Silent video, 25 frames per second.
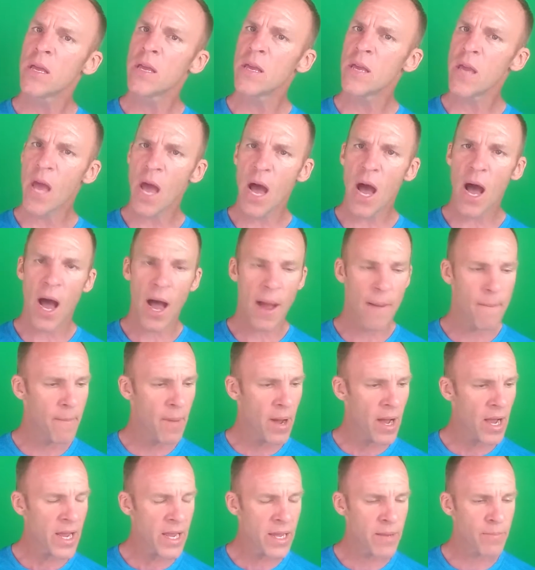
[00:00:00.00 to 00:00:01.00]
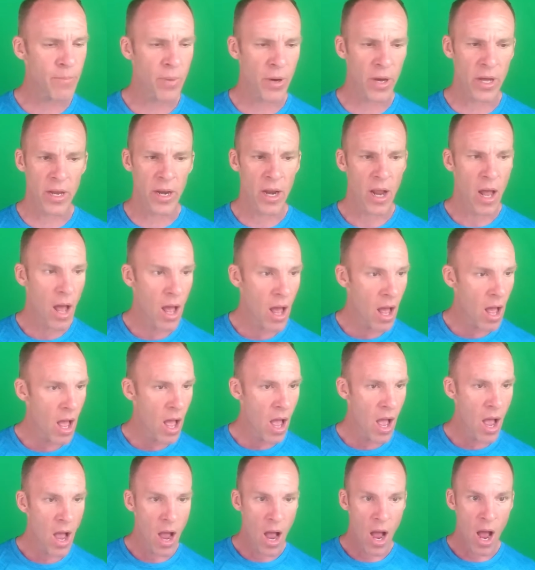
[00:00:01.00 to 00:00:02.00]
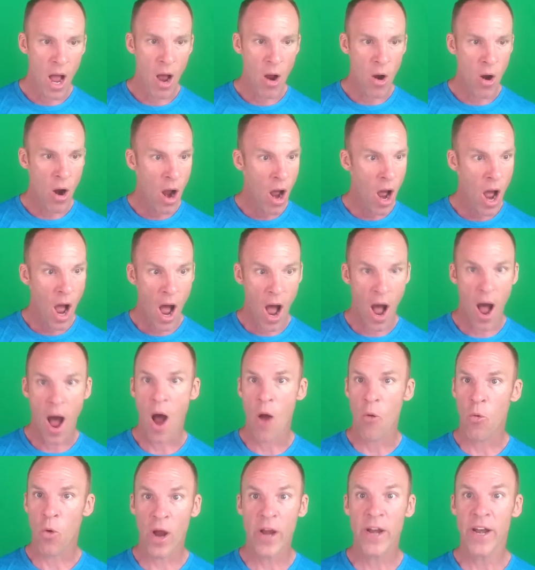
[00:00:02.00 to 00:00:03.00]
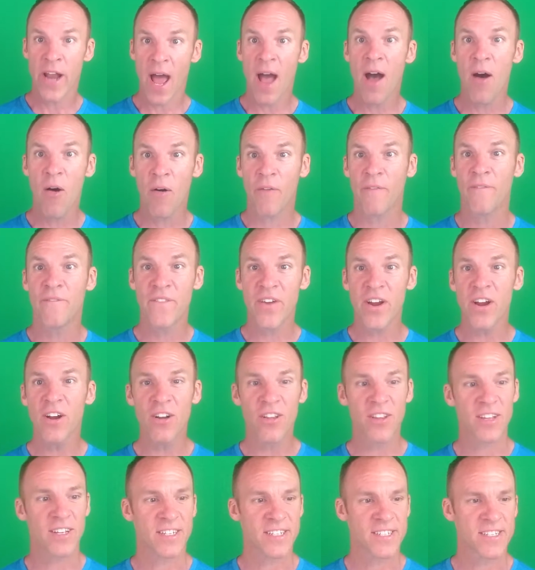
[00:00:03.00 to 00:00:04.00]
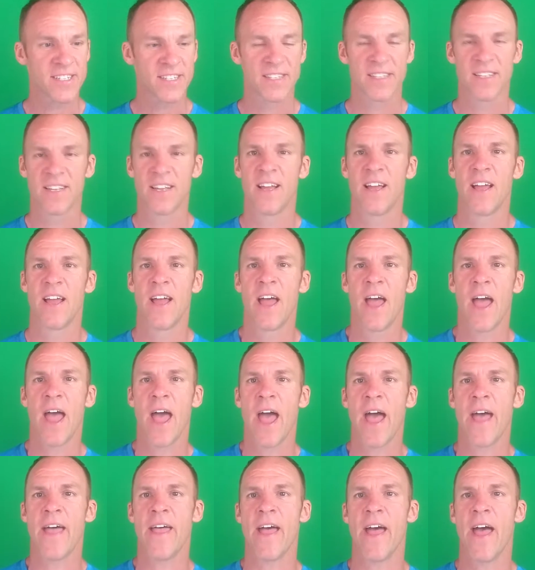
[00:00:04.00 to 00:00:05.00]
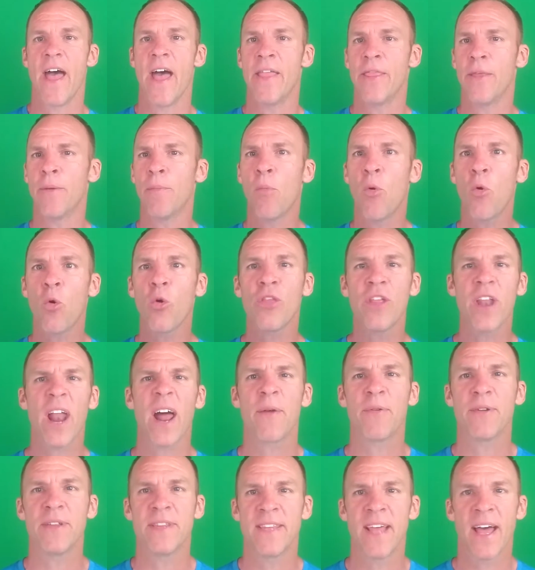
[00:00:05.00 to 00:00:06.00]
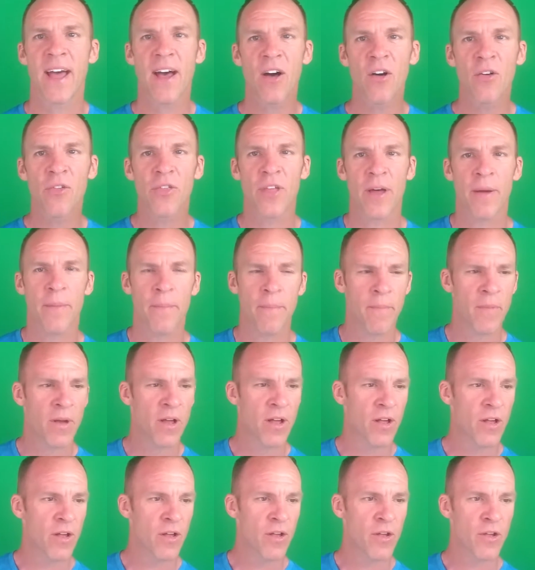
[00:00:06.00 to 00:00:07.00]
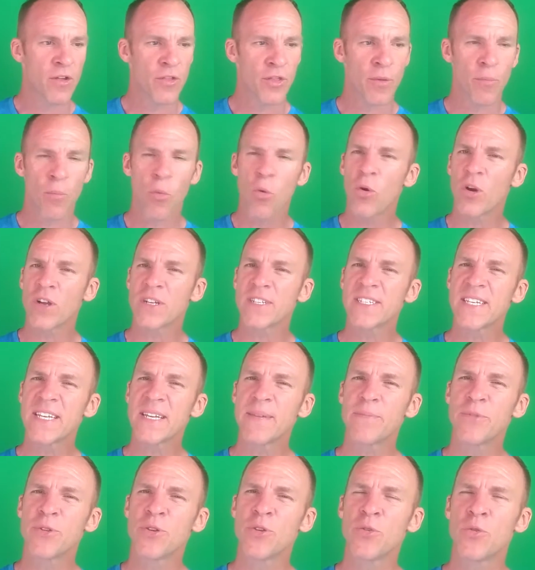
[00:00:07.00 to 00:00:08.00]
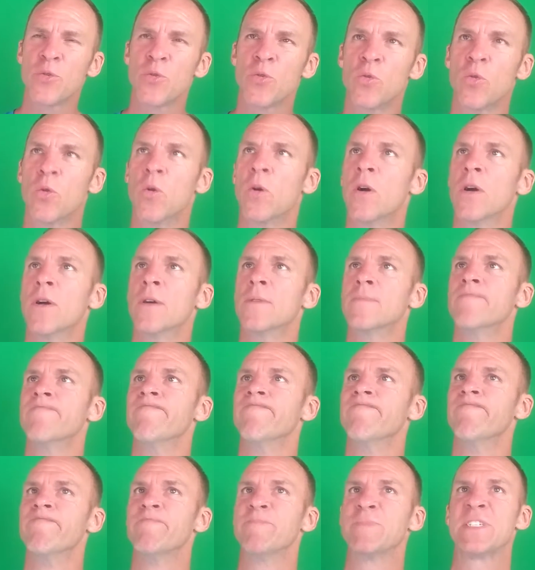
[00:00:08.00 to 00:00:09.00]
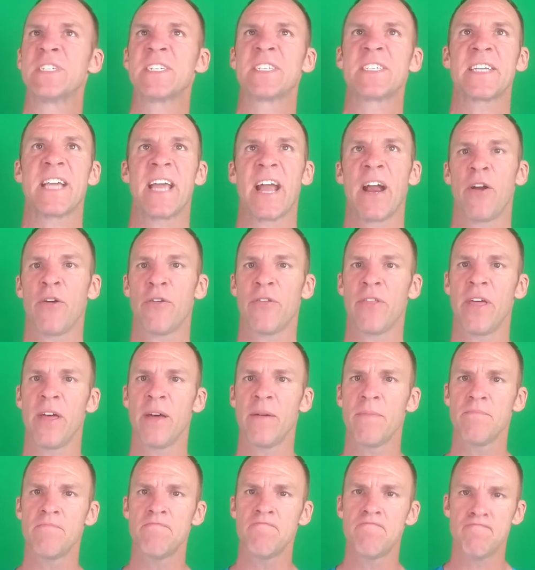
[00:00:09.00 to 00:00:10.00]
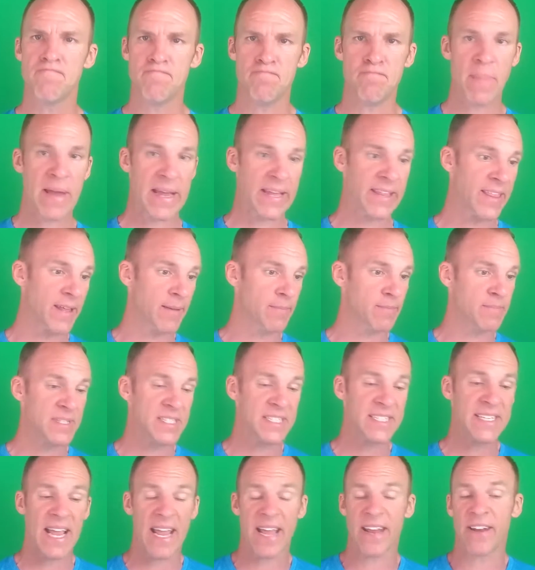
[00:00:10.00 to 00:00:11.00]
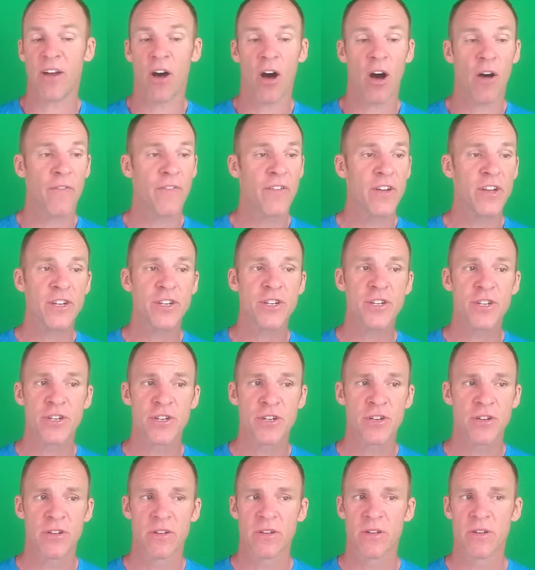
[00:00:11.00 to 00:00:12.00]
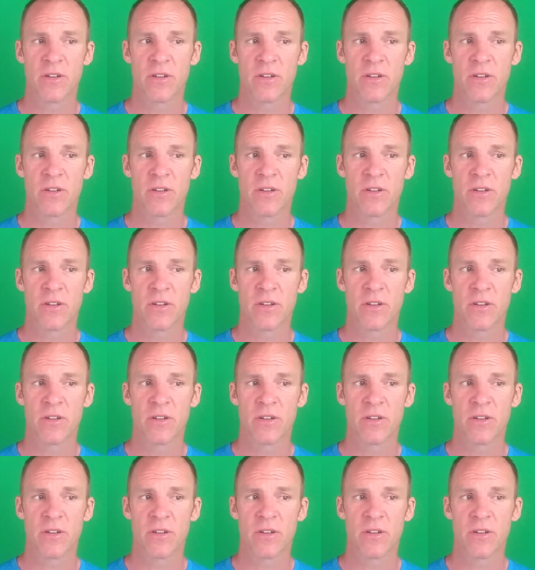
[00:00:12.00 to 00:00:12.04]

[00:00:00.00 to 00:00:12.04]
yeah, I might, but right now I'm fearless. And the more that I would tell them, the more it seemed to scare them, make them standoffish.